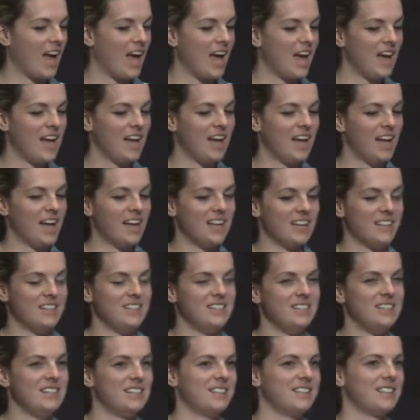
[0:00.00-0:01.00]
Uh,
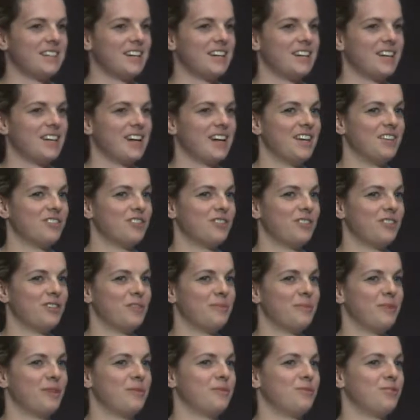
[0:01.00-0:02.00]
yes, kind of
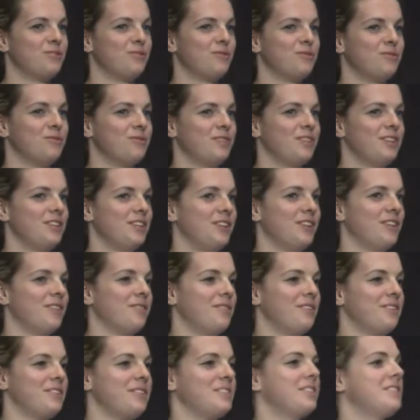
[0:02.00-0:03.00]
casually, but I'm still very
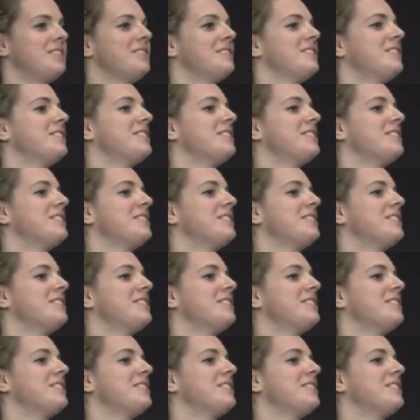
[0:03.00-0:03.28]
novice.